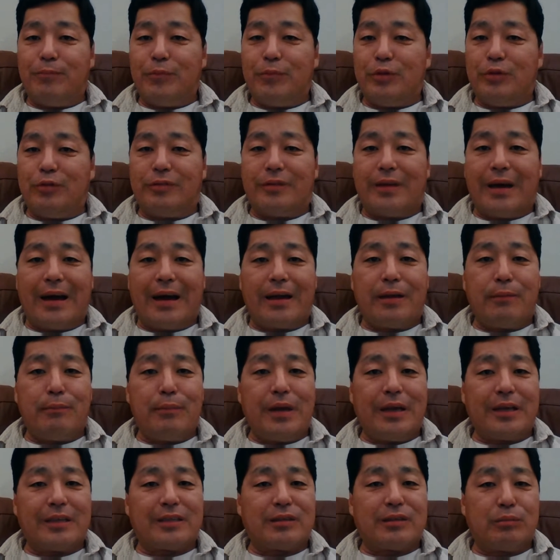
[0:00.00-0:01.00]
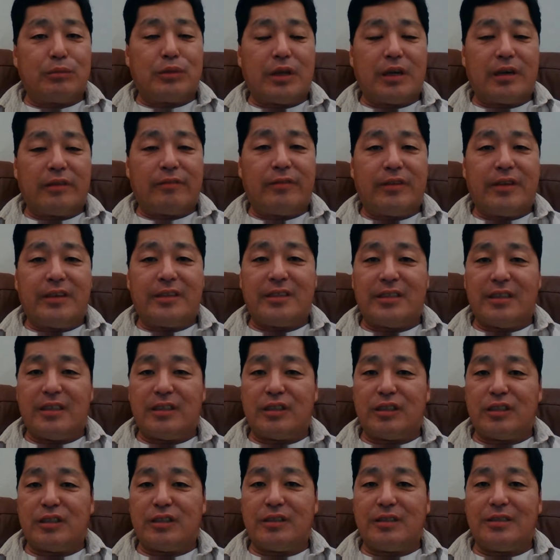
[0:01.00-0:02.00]
you've got to make some tough
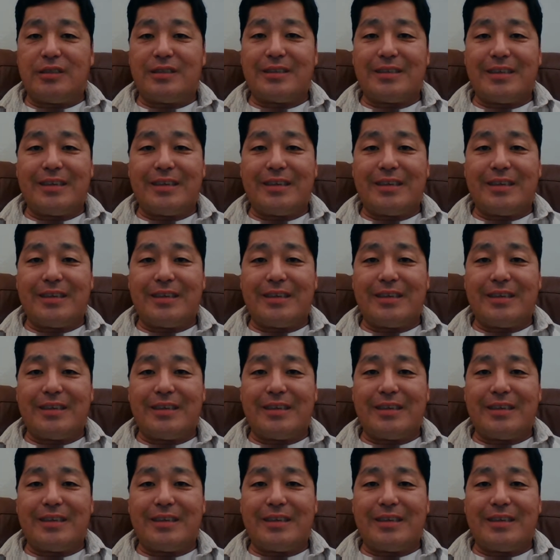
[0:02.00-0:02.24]
decisions,